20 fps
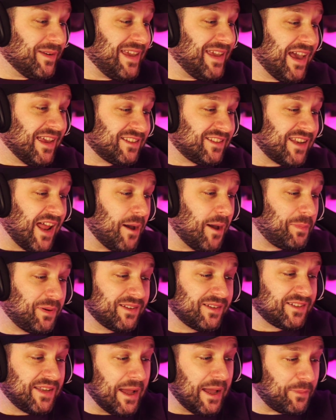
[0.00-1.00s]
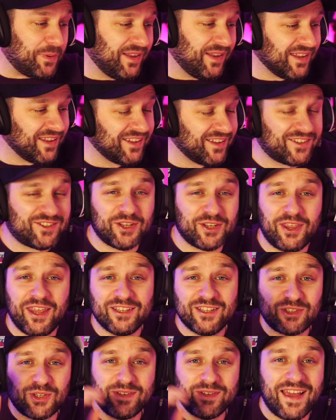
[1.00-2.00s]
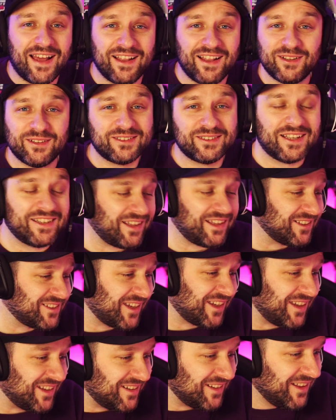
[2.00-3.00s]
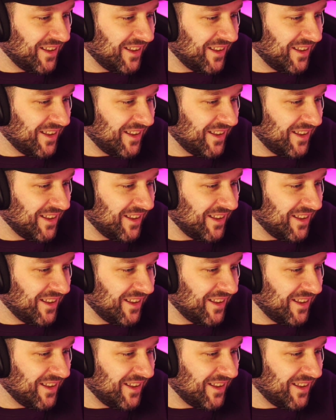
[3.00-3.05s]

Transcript: Yeah, snap. So yeah, I'll take it.